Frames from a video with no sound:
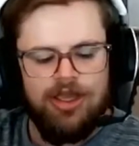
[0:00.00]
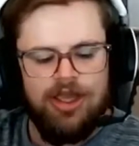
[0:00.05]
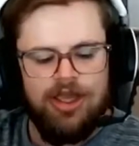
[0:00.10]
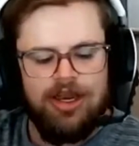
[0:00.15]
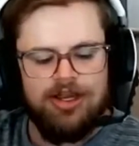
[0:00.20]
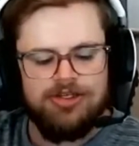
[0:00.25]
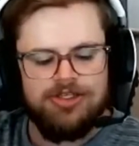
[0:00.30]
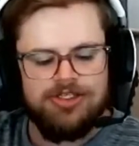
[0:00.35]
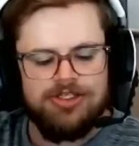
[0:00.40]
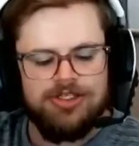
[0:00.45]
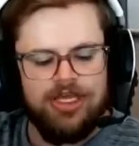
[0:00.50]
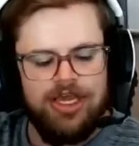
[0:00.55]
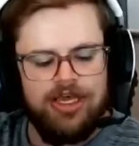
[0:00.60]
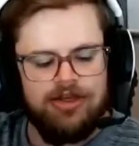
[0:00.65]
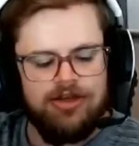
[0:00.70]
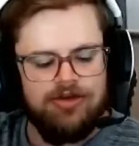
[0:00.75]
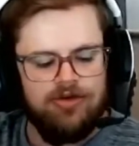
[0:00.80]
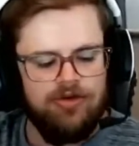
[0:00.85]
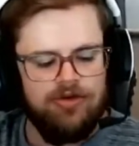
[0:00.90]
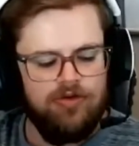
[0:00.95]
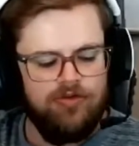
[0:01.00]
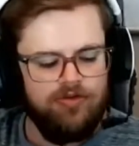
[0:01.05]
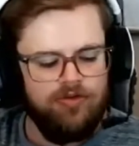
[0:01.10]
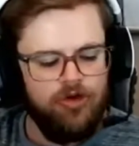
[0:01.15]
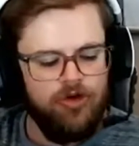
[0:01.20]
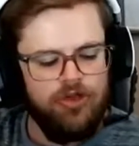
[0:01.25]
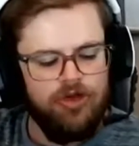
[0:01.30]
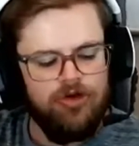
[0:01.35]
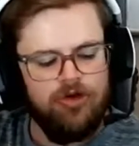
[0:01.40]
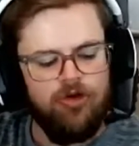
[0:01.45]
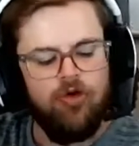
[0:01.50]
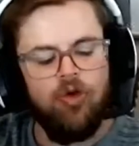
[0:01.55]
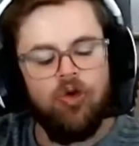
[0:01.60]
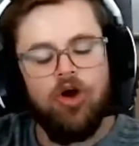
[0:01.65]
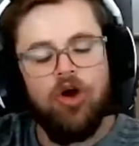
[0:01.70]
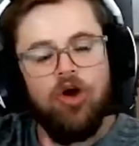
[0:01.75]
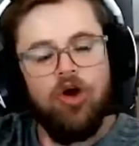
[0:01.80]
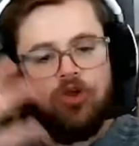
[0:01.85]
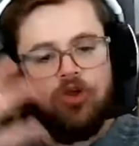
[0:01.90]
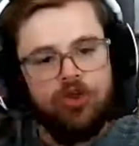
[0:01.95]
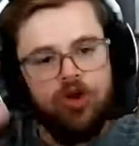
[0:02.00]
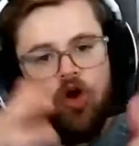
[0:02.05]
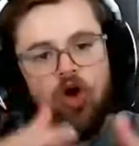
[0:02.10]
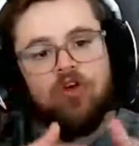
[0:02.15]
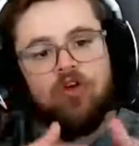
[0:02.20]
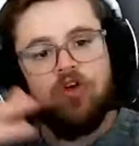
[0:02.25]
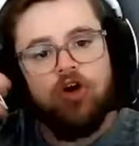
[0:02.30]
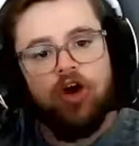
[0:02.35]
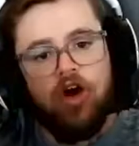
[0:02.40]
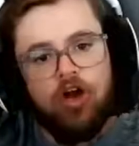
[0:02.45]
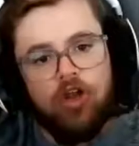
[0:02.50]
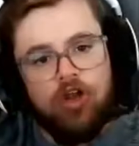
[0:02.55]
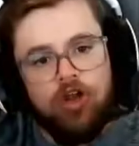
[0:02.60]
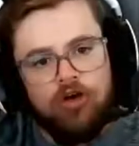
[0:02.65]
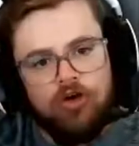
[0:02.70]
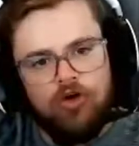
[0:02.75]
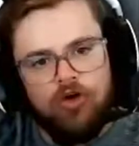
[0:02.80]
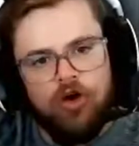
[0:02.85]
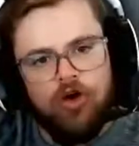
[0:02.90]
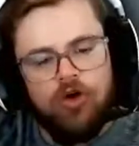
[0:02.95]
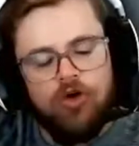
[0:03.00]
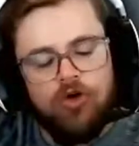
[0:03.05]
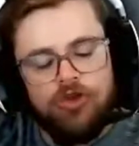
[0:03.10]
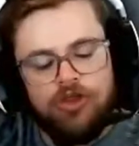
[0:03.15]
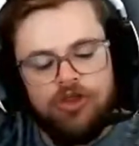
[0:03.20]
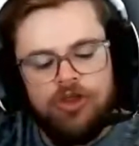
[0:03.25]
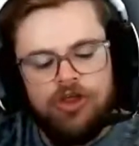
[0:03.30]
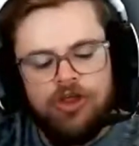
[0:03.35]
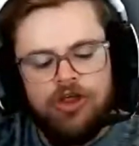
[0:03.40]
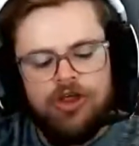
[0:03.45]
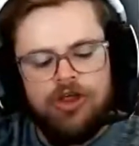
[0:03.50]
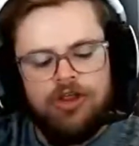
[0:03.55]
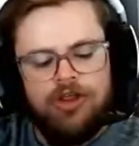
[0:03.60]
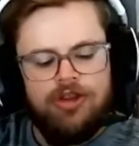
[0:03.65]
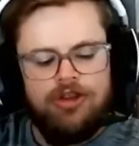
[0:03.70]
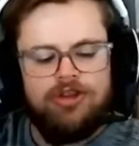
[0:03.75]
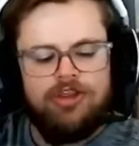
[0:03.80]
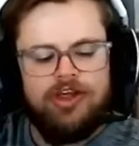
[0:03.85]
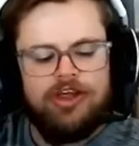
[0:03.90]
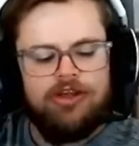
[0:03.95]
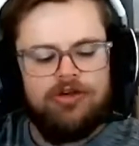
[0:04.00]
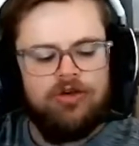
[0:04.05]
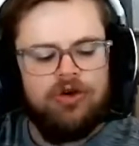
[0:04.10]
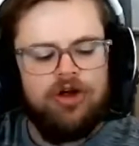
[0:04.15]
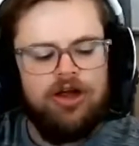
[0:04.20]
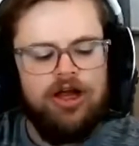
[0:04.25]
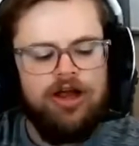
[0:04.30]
and instead for the growth, the overall growth, that